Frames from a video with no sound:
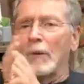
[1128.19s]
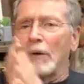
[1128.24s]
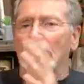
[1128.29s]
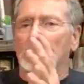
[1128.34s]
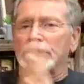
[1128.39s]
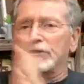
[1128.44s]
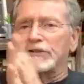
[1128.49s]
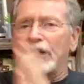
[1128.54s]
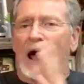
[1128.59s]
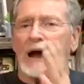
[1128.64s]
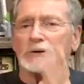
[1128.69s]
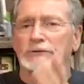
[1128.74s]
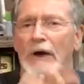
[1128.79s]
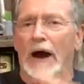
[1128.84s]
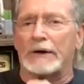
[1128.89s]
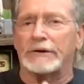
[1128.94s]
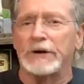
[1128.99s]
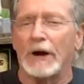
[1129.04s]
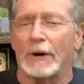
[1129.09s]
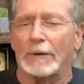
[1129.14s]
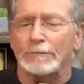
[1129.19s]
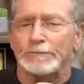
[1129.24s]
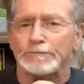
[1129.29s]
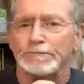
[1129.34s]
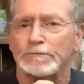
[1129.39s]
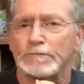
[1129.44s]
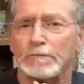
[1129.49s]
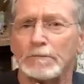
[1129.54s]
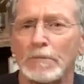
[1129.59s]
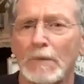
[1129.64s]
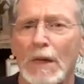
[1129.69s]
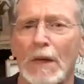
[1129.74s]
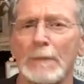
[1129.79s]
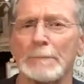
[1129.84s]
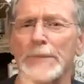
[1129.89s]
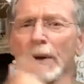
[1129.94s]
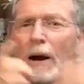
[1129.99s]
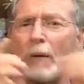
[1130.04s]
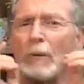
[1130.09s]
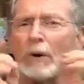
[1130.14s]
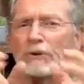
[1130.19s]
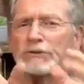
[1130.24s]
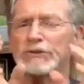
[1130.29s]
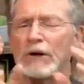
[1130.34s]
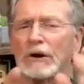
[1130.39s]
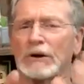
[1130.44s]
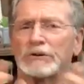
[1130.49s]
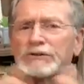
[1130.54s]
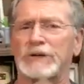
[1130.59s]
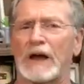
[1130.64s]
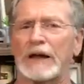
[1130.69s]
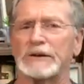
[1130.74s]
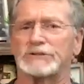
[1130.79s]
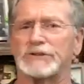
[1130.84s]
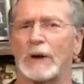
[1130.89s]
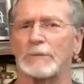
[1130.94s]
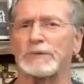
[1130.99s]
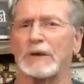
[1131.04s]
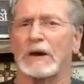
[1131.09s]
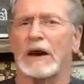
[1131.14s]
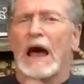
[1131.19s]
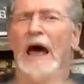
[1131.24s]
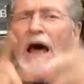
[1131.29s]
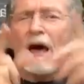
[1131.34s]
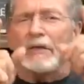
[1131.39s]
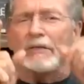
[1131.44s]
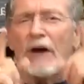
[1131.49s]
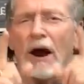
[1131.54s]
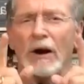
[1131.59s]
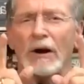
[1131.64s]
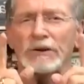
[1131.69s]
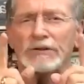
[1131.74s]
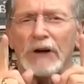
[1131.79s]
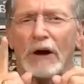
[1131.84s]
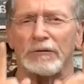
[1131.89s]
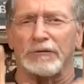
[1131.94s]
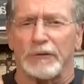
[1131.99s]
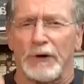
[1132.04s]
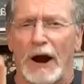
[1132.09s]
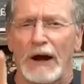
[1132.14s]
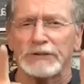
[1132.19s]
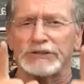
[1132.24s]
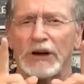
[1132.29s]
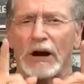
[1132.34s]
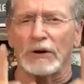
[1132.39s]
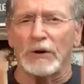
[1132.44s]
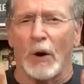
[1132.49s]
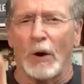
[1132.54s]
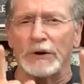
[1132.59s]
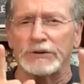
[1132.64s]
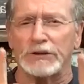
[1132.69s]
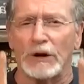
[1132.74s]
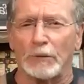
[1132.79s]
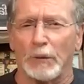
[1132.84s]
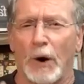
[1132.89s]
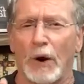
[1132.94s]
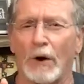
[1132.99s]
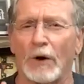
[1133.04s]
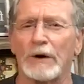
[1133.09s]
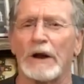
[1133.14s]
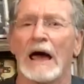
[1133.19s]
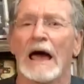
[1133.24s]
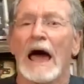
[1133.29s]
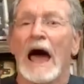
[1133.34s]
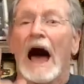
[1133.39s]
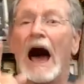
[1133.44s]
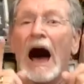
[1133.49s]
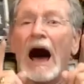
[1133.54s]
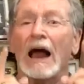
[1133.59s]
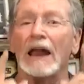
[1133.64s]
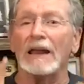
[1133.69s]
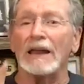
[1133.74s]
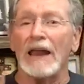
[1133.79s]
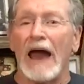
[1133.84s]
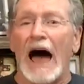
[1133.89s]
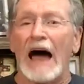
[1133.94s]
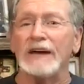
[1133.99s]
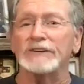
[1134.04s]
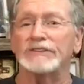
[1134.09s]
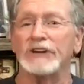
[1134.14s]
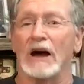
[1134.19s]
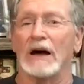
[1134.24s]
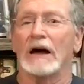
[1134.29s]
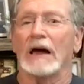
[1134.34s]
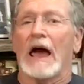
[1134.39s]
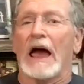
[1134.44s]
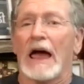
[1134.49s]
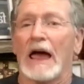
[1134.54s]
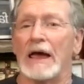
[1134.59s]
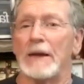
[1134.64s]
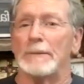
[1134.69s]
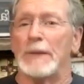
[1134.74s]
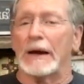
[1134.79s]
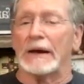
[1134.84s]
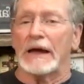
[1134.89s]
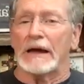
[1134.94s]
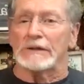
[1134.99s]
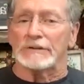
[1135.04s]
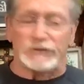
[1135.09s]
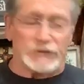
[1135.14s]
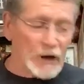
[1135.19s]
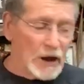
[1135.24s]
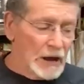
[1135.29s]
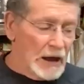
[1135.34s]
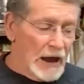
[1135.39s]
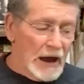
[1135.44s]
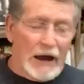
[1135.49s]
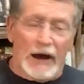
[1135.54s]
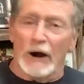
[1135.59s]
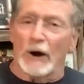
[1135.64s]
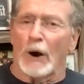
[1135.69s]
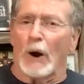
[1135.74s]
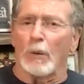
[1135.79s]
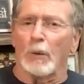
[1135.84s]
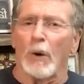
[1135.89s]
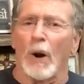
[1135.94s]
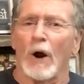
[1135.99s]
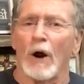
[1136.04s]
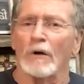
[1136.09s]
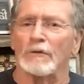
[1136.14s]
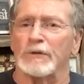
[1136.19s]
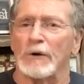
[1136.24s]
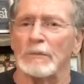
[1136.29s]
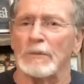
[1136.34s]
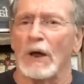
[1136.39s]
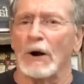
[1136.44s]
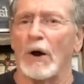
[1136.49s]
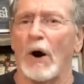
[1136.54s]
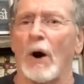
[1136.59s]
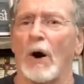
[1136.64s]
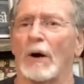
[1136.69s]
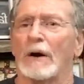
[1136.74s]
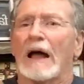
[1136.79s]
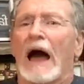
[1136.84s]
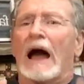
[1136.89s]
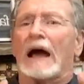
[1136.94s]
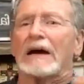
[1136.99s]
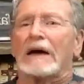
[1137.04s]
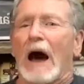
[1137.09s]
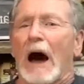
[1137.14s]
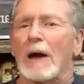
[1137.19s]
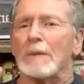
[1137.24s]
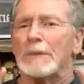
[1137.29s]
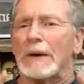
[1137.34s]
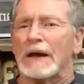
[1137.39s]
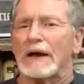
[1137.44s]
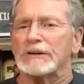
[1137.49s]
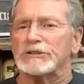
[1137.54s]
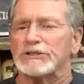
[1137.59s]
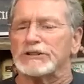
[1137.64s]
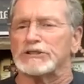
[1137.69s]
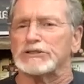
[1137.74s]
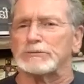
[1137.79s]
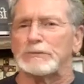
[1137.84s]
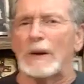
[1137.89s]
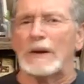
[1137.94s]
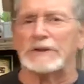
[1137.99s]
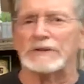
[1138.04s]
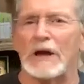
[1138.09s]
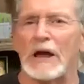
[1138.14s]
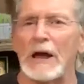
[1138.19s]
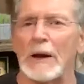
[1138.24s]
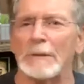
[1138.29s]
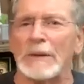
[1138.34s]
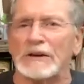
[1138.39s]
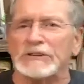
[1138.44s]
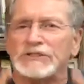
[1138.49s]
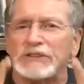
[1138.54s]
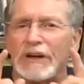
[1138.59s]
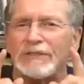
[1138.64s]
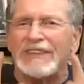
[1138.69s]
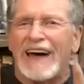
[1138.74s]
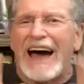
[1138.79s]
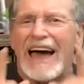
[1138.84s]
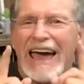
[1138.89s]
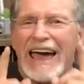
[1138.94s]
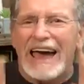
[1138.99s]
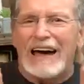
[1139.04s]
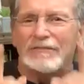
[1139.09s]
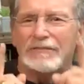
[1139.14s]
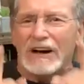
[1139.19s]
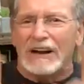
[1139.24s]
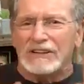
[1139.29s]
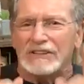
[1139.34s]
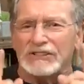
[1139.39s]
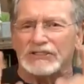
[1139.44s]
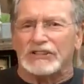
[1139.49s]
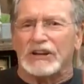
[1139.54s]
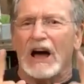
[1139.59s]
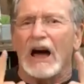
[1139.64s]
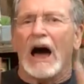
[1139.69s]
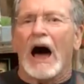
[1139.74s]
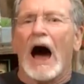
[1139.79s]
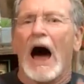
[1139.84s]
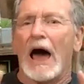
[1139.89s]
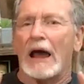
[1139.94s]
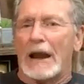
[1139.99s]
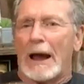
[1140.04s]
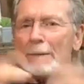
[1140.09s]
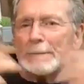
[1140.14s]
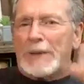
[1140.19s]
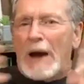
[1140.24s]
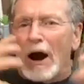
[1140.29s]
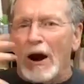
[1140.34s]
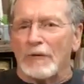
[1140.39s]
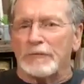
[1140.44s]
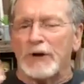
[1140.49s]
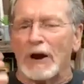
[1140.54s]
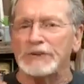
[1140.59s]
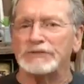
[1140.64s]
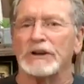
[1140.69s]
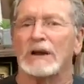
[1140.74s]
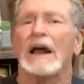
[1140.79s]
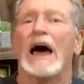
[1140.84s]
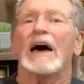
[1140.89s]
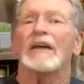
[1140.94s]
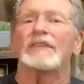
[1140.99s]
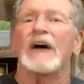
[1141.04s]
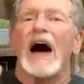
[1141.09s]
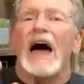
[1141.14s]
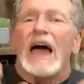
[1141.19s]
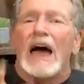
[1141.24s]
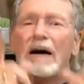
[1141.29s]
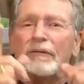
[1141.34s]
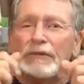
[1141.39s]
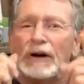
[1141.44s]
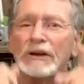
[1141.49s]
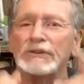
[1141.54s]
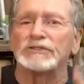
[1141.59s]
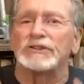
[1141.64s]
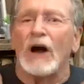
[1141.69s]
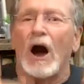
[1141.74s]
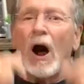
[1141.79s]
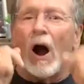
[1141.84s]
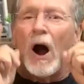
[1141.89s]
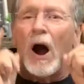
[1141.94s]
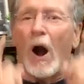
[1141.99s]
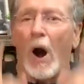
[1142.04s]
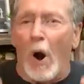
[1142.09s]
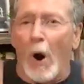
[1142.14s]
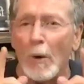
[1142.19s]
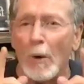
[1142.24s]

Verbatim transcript: I don't want to get sidetracked here. But I want us to understand something. There is a fresh anointed word. Elijah, he begins to hear a word from the Lord. God begins to speak to him and said, the heavens and I'm paraphrasing. The heavens are